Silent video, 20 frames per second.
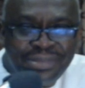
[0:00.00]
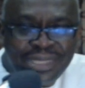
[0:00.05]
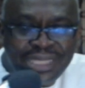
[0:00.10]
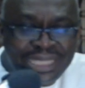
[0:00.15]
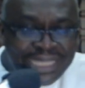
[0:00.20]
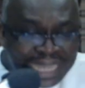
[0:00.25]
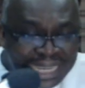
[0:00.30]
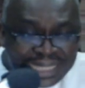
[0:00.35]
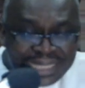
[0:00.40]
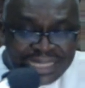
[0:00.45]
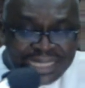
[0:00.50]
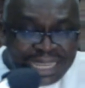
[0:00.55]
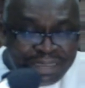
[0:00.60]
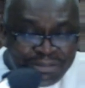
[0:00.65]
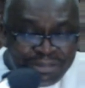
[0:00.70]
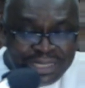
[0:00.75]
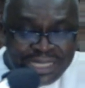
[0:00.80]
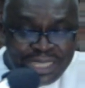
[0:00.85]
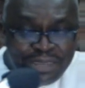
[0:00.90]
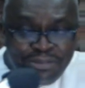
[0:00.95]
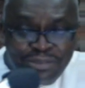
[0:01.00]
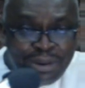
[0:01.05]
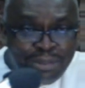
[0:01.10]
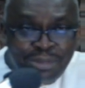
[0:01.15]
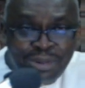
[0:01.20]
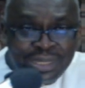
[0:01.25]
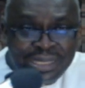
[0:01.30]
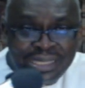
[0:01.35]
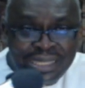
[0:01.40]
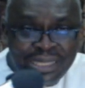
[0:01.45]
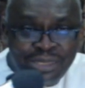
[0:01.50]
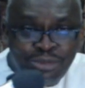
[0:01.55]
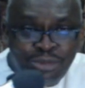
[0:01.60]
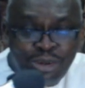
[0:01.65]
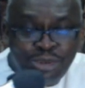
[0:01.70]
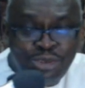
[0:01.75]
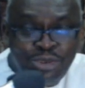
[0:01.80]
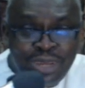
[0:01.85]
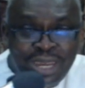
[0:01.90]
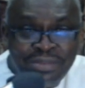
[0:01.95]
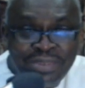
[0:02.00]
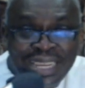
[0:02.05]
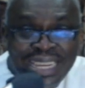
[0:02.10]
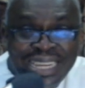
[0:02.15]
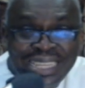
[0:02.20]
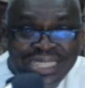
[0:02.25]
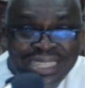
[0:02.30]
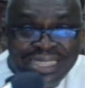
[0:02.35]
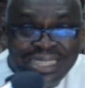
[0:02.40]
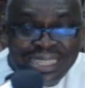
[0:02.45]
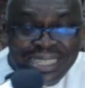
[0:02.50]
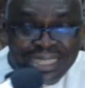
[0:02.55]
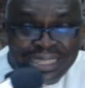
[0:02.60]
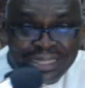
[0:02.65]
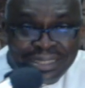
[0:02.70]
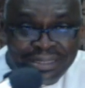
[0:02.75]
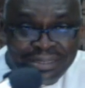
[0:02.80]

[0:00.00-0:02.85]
Take 70 from 100. What do you have? 83.